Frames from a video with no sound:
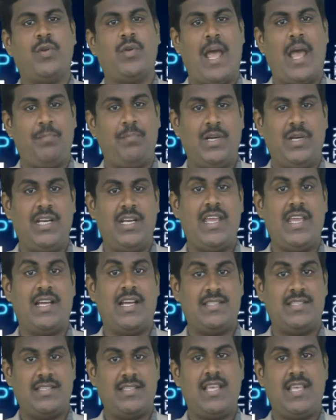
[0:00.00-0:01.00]
rapidly
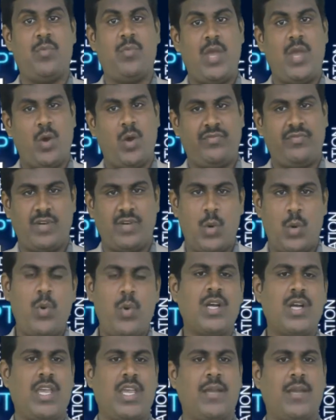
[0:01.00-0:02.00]
adjust their way of
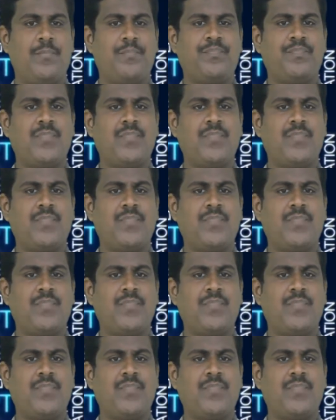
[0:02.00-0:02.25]
working.